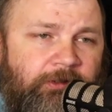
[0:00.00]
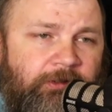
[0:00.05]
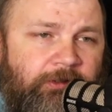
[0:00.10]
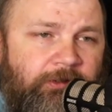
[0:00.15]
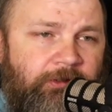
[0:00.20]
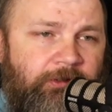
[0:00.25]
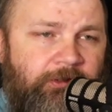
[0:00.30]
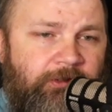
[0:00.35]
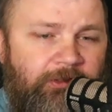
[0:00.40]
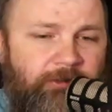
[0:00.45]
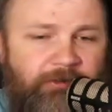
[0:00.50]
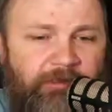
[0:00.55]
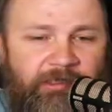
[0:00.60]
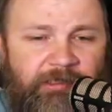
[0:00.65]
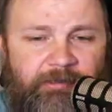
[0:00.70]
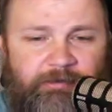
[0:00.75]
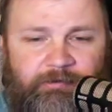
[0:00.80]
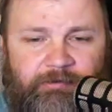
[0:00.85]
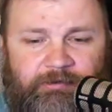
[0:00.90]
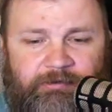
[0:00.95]
All
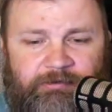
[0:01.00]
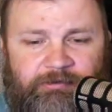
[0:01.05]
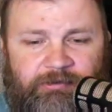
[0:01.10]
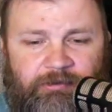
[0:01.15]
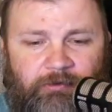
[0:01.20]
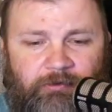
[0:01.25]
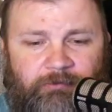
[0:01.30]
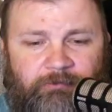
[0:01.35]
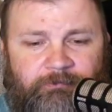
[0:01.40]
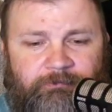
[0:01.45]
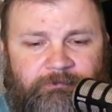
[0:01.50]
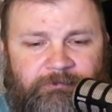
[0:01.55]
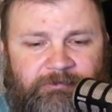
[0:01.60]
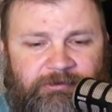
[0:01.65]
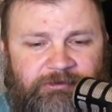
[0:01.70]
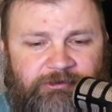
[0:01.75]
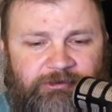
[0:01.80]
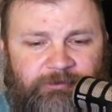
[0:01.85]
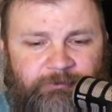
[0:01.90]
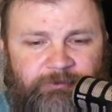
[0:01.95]
right, so
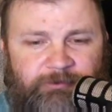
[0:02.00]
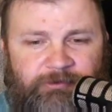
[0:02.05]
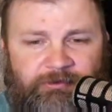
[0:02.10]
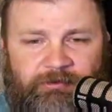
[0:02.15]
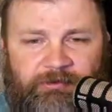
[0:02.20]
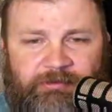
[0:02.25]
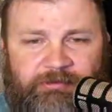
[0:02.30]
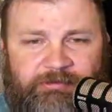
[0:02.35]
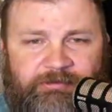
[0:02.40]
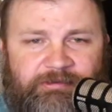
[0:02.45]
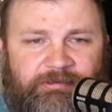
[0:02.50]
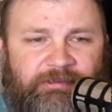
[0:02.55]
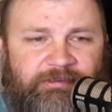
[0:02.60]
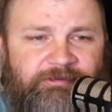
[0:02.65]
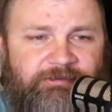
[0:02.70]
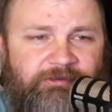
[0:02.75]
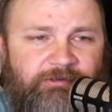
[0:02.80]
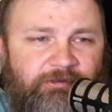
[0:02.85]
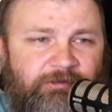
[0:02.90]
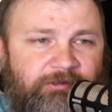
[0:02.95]
let's jump into this.
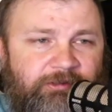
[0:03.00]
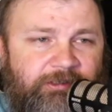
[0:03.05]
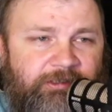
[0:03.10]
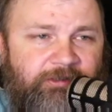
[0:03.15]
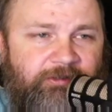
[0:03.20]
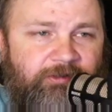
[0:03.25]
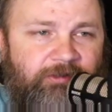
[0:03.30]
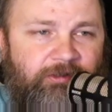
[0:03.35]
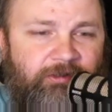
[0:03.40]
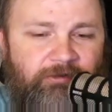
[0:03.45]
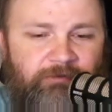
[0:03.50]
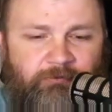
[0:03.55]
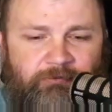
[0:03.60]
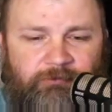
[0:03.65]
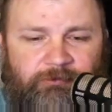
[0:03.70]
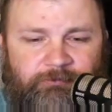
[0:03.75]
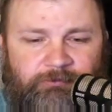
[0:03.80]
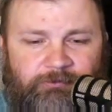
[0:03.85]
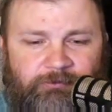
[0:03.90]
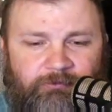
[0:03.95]
Let's look at the,
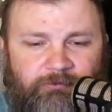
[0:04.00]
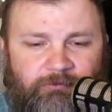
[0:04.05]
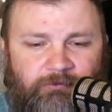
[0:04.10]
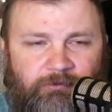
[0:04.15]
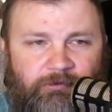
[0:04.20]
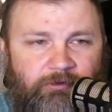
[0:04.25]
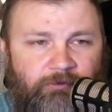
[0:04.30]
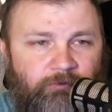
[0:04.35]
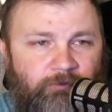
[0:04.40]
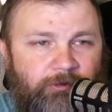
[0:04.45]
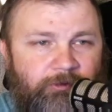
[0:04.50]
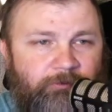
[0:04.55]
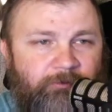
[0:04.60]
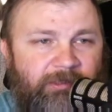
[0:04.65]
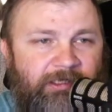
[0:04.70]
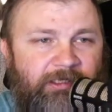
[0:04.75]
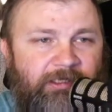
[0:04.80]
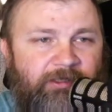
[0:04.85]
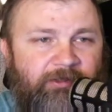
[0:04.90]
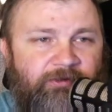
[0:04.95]
whoops, wrong one,
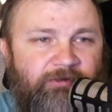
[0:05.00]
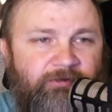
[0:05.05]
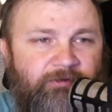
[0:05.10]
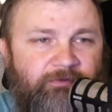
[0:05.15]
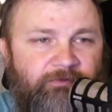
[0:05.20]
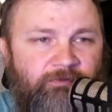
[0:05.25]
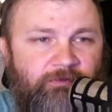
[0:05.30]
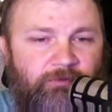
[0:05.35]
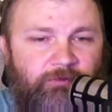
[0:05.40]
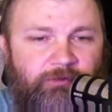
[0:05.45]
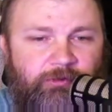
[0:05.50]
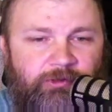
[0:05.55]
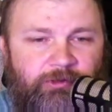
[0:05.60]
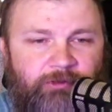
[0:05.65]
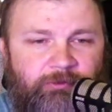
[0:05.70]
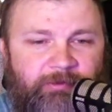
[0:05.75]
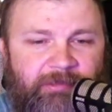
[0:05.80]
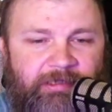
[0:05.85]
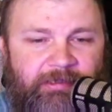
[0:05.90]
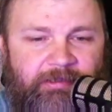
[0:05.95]
Path of Glory. Go
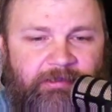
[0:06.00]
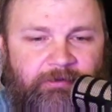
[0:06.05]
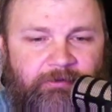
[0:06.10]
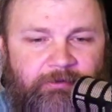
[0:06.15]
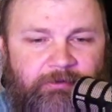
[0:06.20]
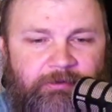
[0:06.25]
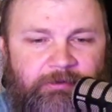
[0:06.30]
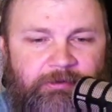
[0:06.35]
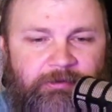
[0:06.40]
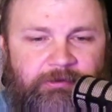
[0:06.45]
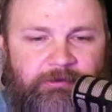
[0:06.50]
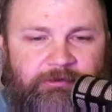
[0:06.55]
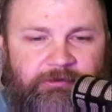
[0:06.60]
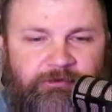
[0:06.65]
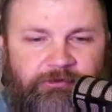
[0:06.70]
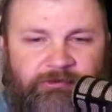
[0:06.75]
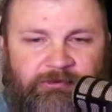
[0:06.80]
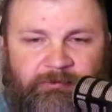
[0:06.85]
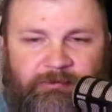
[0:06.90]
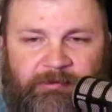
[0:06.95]
back here.
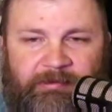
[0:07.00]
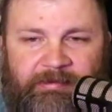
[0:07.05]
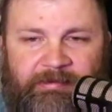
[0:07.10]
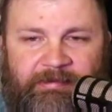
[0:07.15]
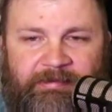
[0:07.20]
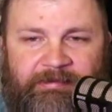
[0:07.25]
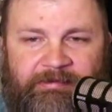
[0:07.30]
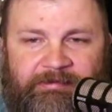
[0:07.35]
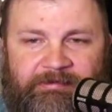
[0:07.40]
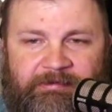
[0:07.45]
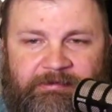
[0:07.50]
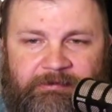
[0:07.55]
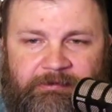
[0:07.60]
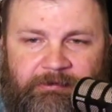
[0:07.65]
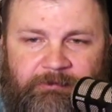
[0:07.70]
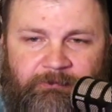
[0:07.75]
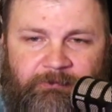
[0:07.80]
Just pick this, and we'll